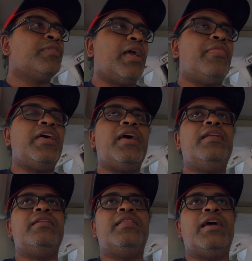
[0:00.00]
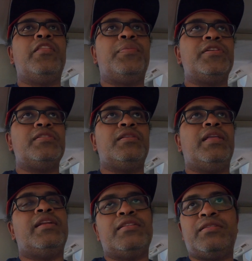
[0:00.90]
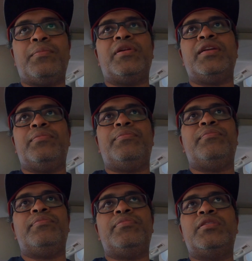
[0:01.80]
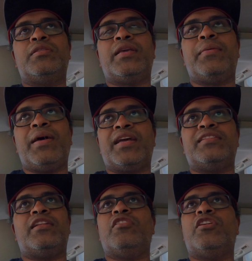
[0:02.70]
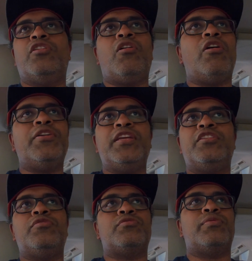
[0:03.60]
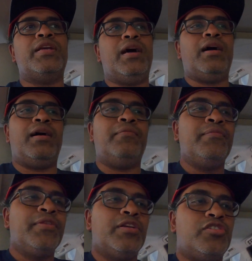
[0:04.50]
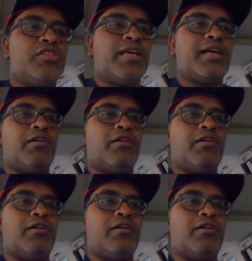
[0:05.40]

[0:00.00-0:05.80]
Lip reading: And then the other person, somebody came back and said, look, you know, all you need to do is just take